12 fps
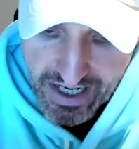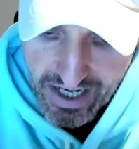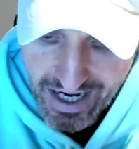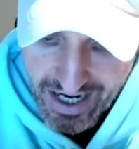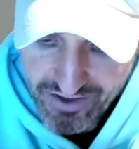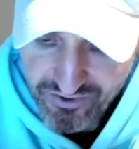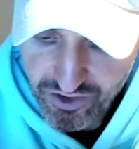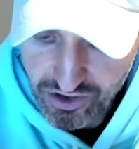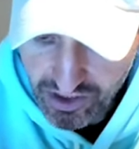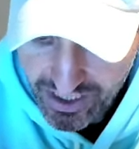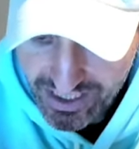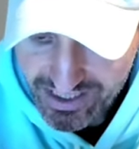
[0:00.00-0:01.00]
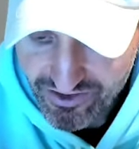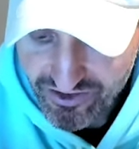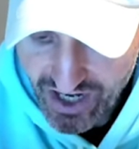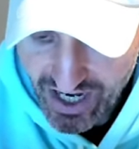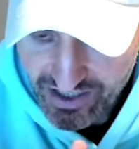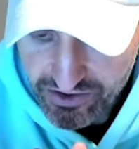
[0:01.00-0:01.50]
Uh, if you look at the
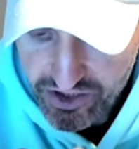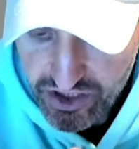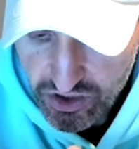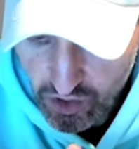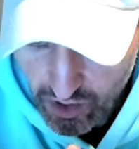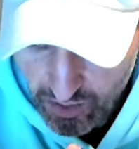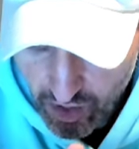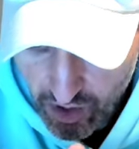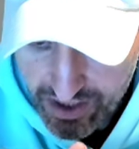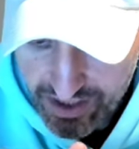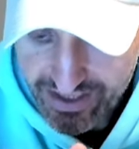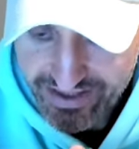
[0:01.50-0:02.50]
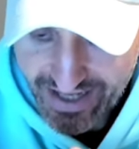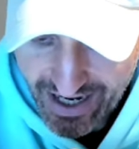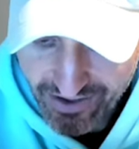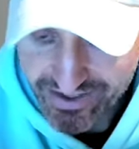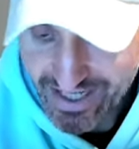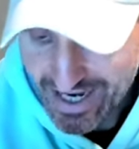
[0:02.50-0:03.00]
final scoreboard, the
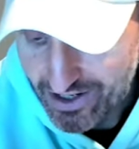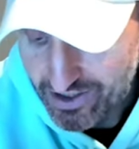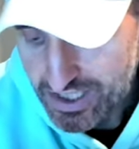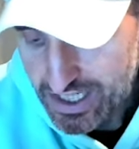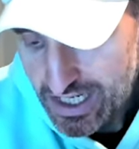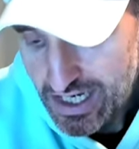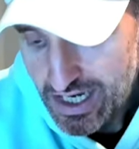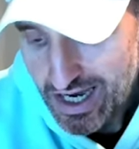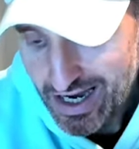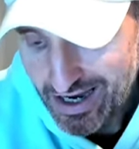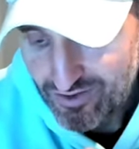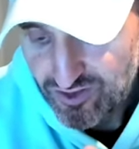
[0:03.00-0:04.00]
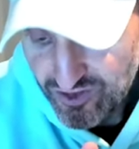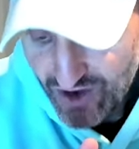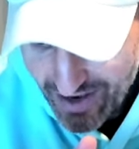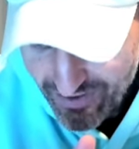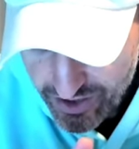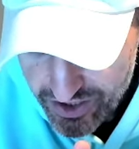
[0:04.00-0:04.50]
Dow down uh, five hundred,